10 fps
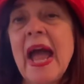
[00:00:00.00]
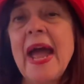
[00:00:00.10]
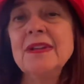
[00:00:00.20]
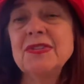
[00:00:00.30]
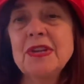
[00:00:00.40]

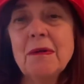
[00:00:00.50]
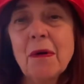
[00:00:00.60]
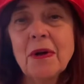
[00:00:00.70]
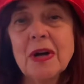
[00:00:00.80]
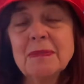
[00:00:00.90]
and
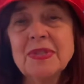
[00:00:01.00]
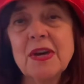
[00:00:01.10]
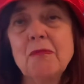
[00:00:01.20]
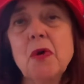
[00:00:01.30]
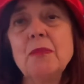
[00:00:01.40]
zero comes
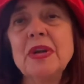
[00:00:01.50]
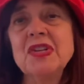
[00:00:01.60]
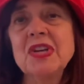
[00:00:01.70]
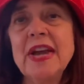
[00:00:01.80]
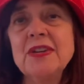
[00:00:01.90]
in when we
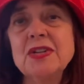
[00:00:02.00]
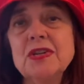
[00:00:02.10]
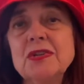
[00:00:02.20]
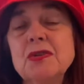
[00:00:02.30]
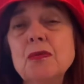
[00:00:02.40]
change
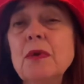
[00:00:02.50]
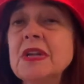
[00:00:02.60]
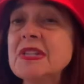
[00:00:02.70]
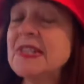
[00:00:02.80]
it to what is